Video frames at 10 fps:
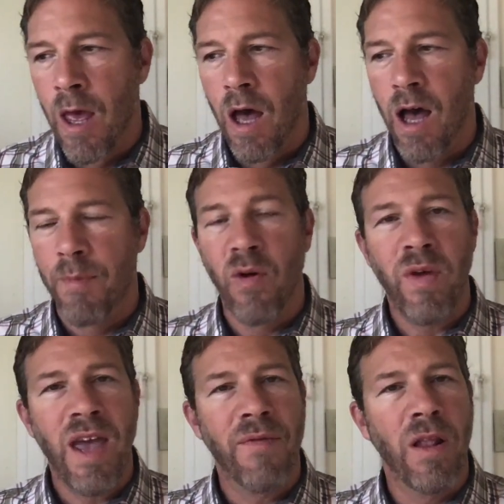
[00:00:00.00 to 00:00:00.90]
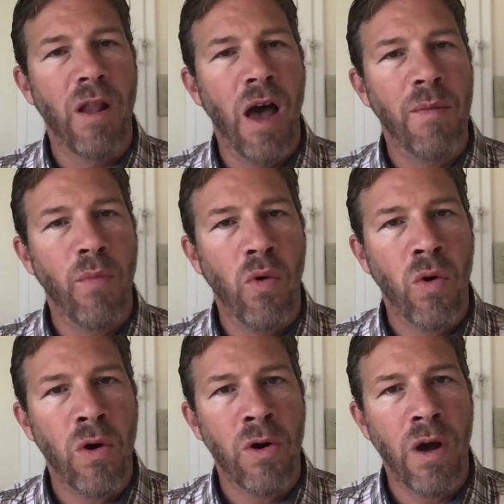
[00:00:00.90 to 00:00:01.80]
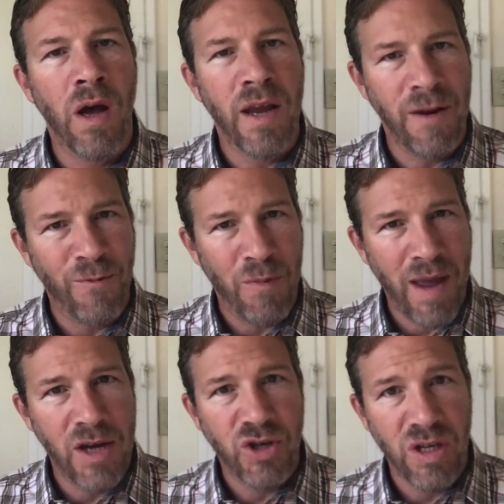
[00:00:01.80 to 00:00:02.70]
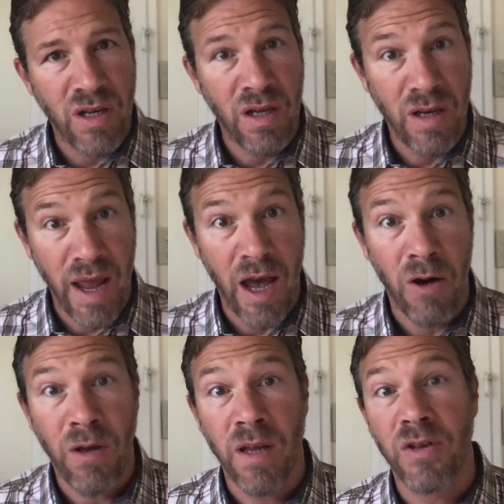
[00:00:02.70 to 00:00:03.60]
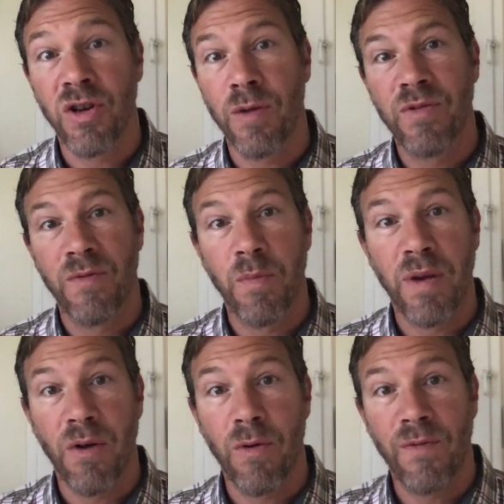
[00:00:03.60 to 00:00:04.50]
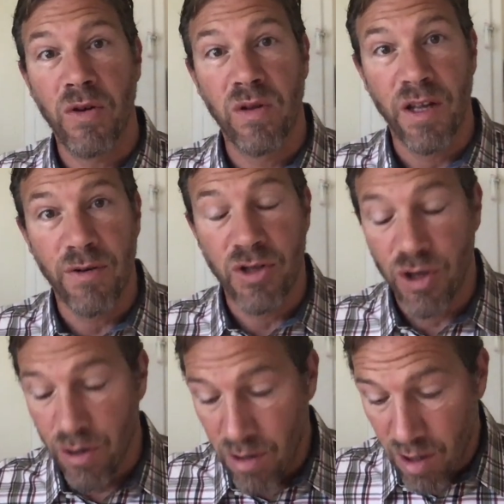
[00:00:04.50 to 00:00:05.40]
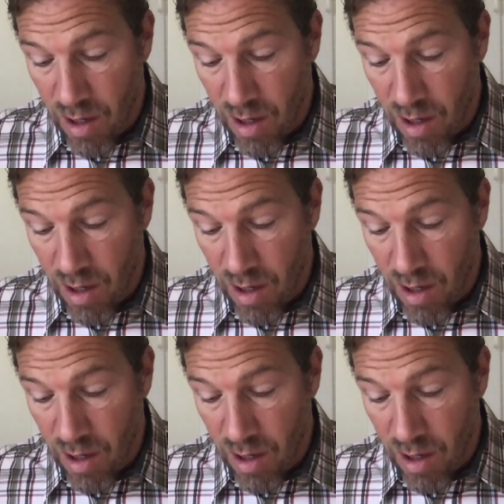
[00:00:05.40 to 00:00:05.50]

But we have a lot more information now in terms of the peer-reviewed literature.